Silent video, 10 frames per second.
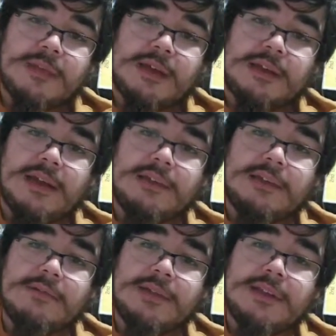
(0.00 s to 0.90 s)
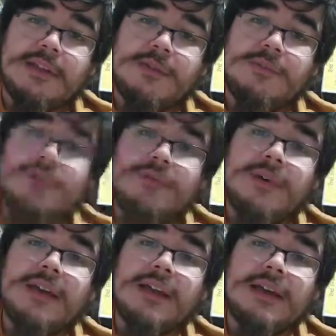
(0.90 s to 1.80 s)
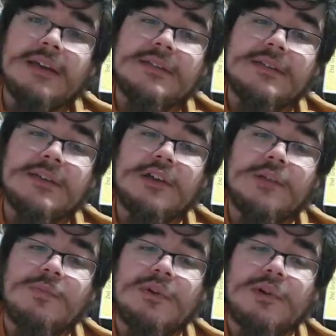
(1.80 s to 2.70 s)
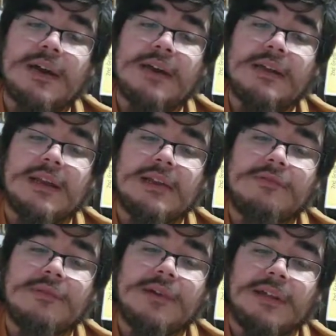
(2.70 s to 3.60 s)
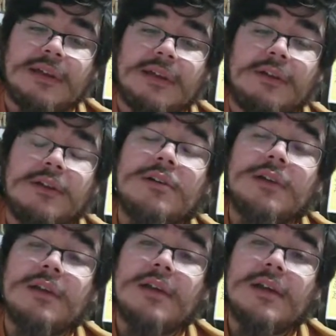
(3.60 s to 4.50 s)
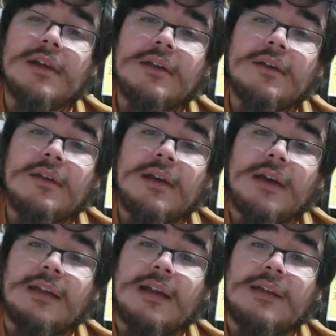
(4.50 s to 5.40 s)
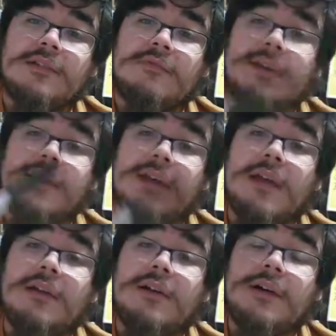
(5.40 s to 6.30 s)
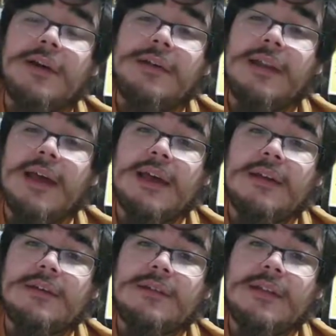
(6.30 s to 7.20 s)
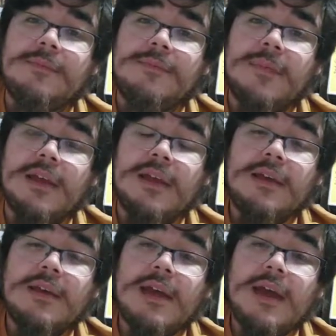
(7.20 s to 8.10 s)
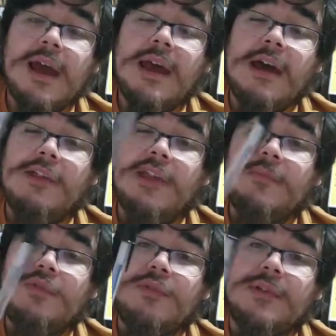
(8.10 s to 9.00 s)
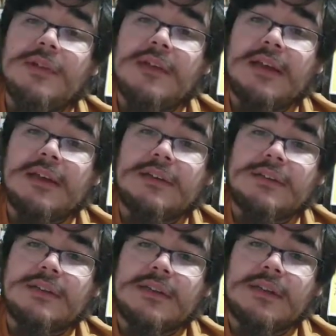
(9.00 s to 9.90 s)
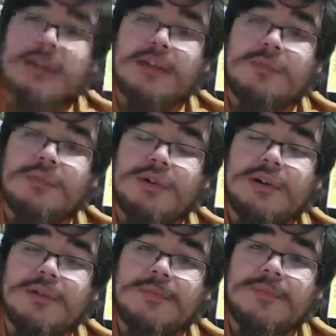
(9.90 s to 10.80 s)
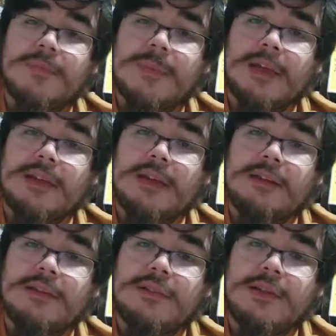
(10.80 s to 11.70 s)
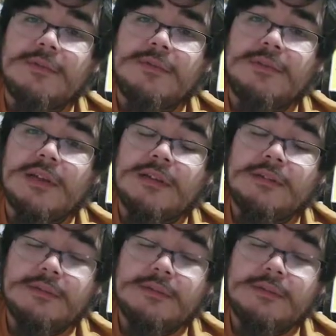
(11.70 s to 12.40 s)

I like the way they move unlike a stale book. I like the way they look, and I like the way they look unlike them, and how they moved unlike a stale book. I liked how they moved like.